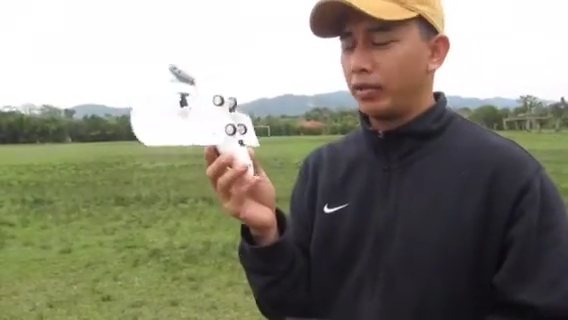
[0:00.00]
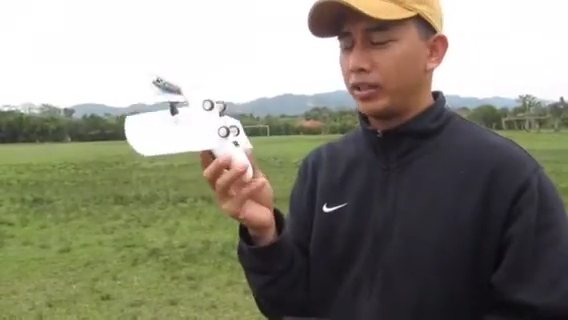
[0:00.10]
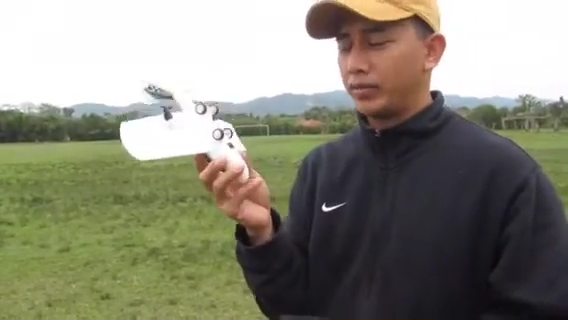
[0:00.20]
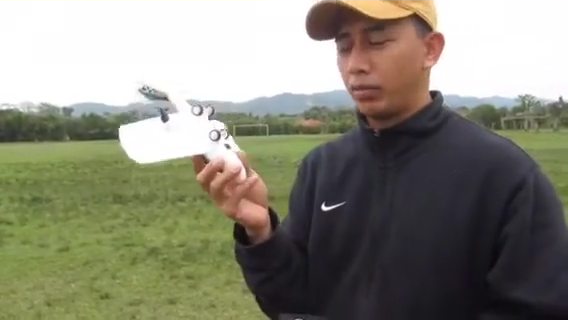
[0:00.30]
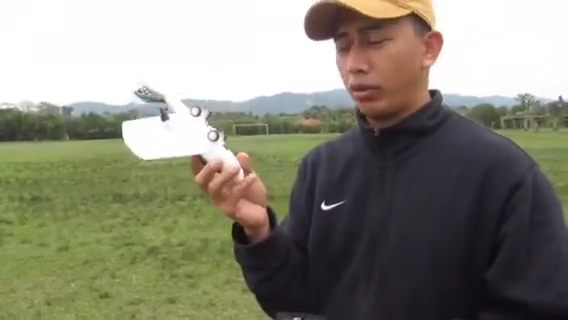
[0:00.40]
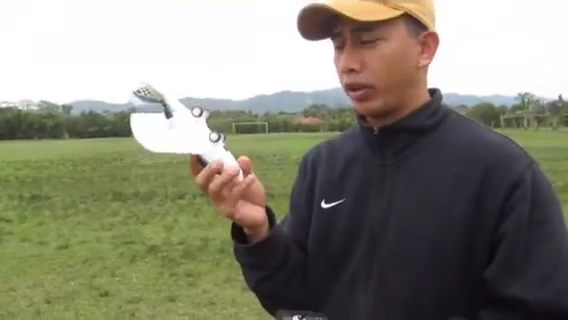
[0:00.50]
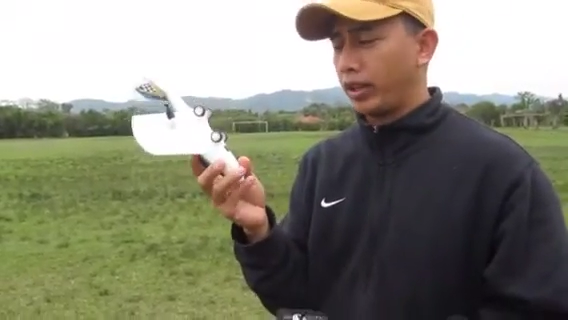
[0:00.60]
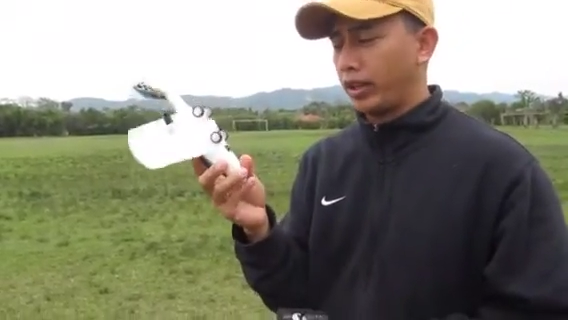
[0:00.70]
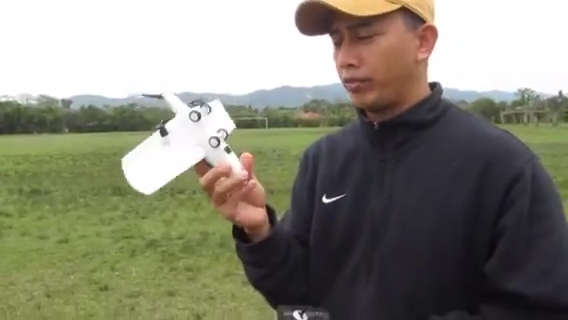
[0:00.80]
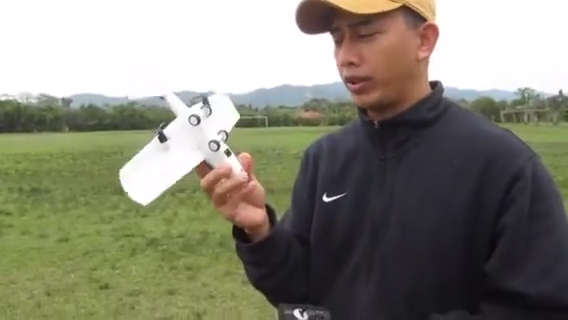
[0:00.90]
is
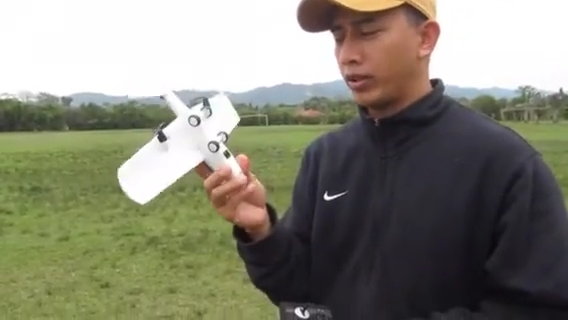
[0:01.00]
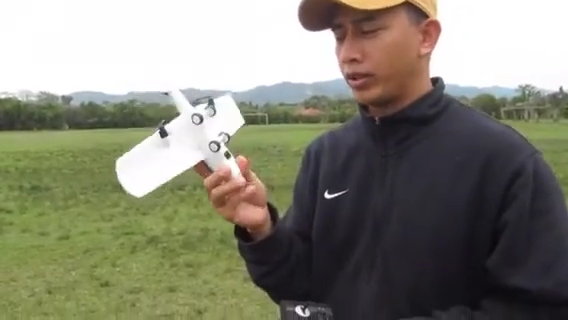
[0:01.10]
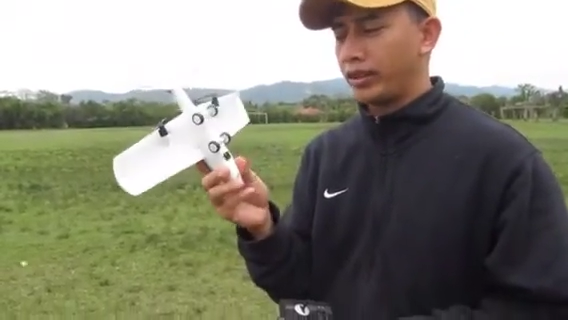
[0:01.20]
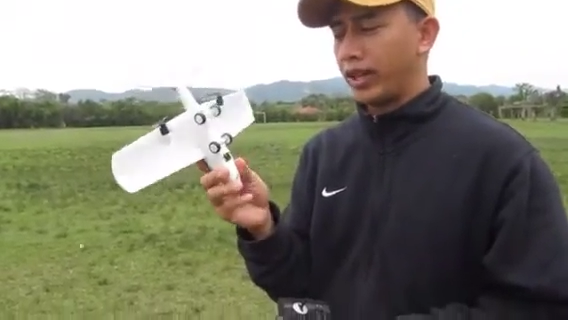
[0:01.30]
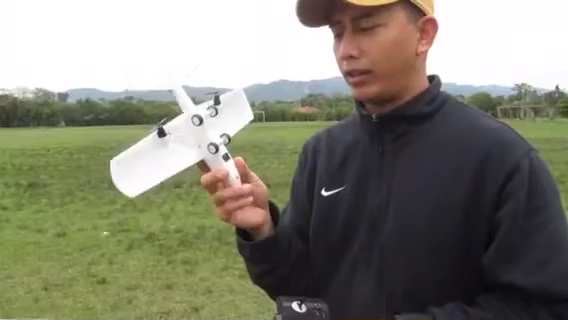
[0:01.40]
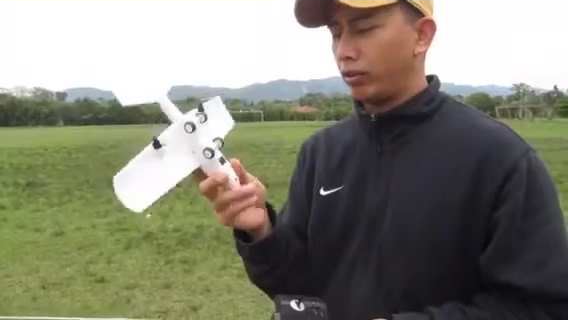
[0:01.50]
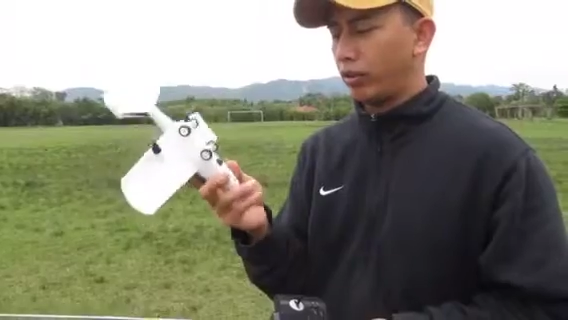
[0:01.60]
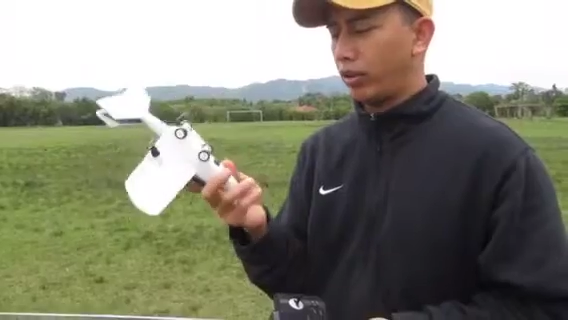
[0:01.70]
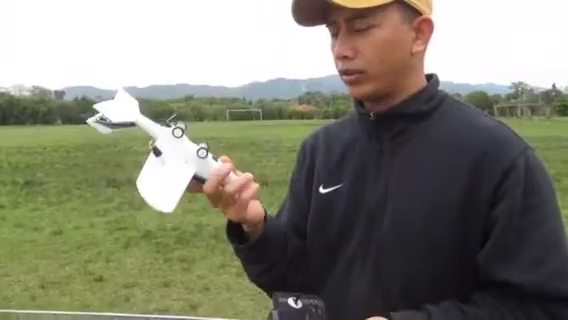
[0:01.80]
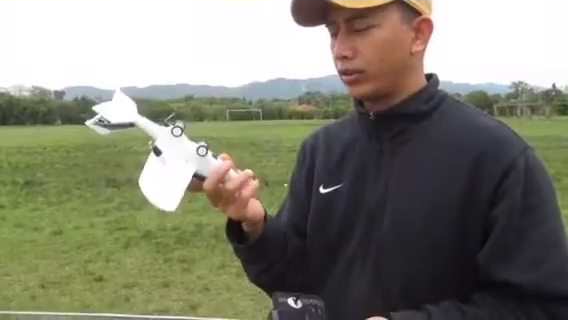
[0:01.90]
broken because stay too
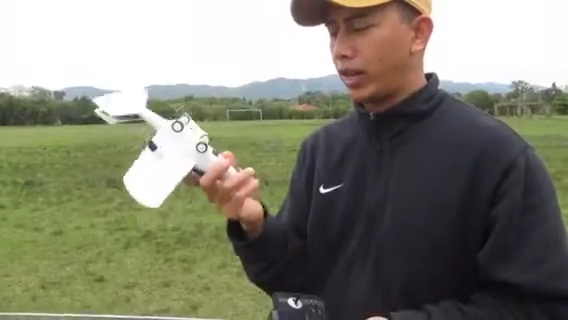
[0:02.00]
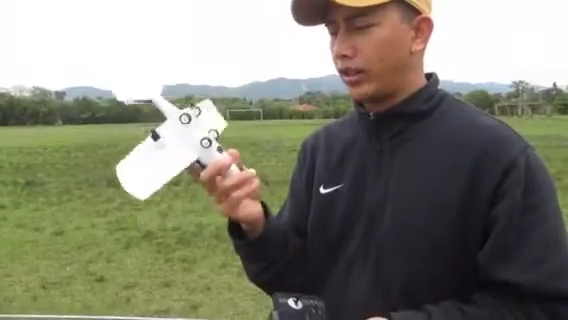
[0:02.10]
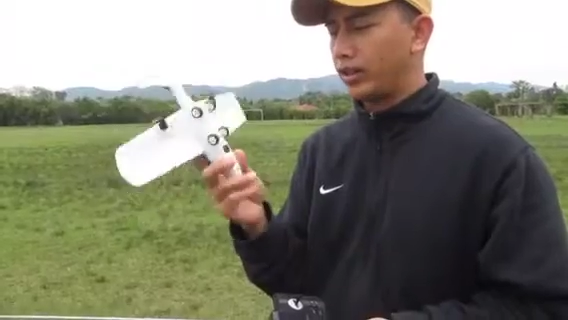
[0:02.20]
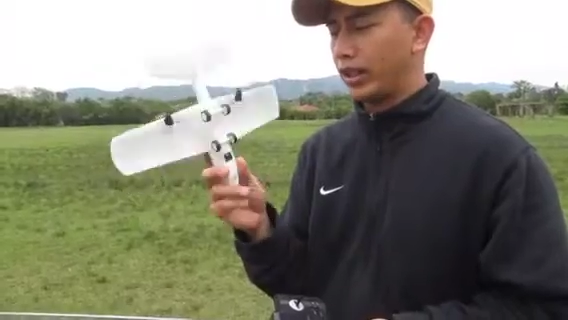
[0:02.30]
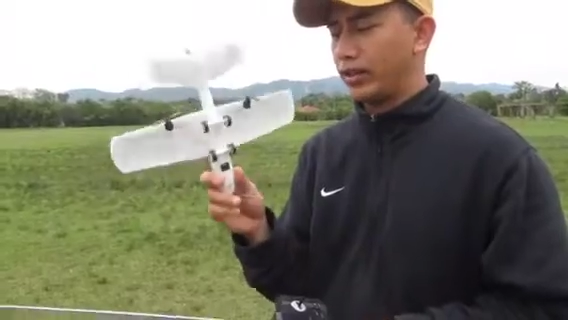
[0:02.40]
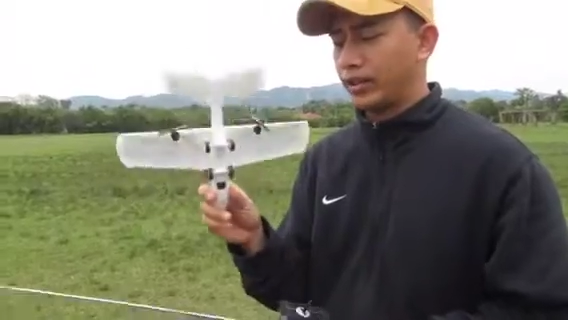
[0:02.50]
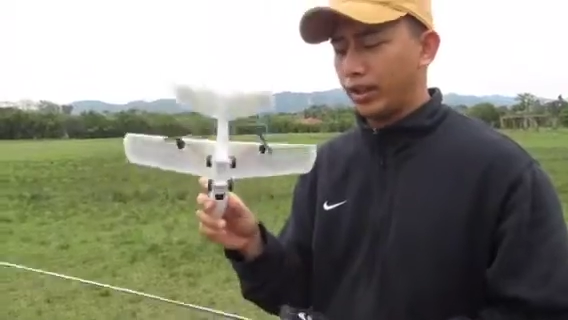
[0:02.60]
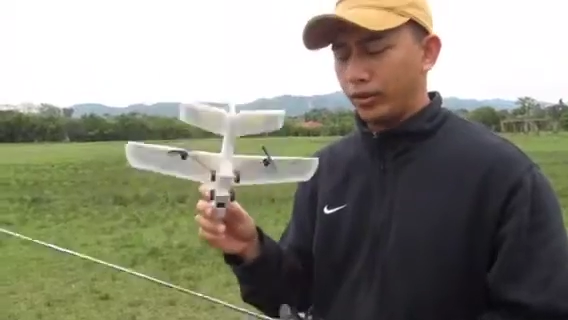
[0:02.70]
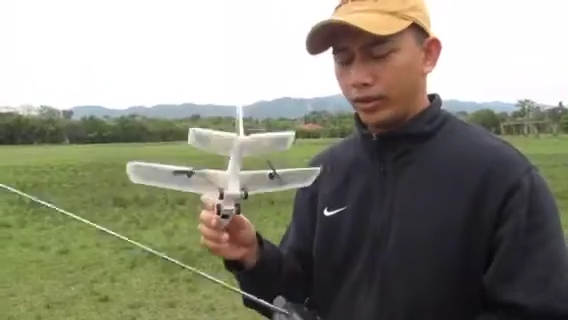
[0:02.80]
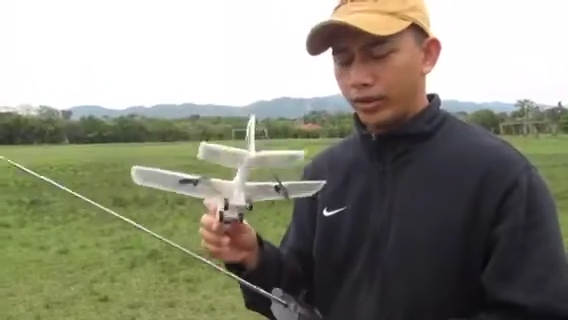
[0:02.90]
long, so I
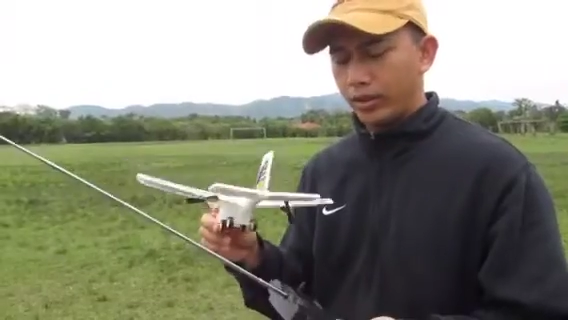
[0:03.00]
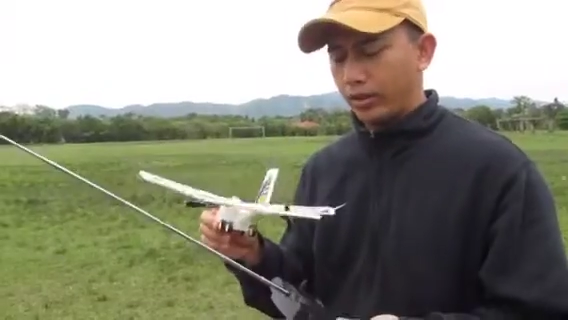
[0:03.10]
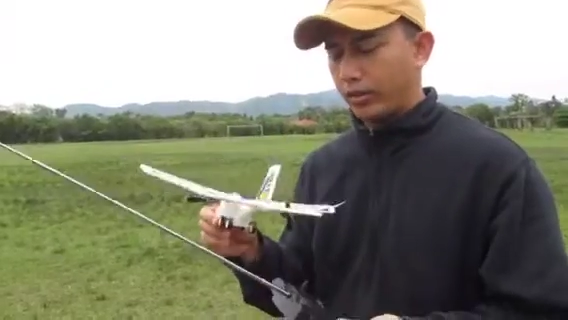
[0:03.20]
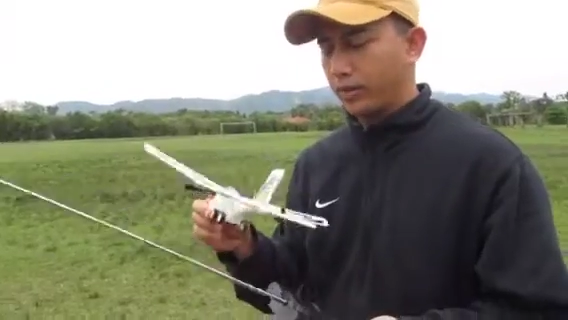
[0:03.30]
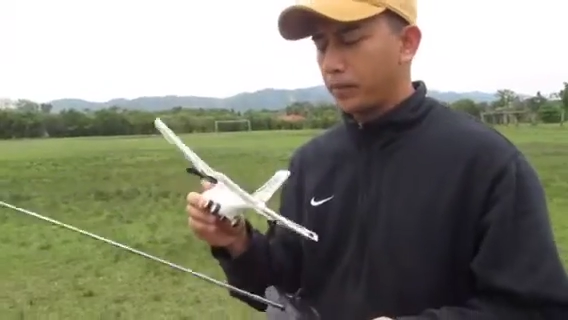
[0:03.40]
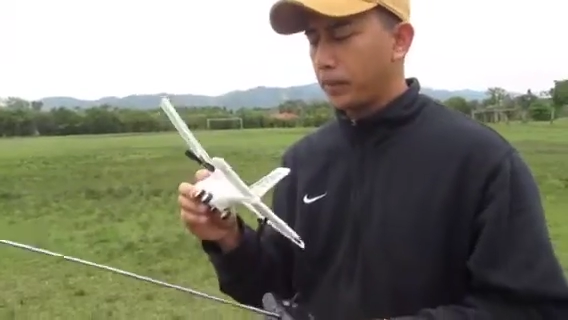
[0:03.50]
use the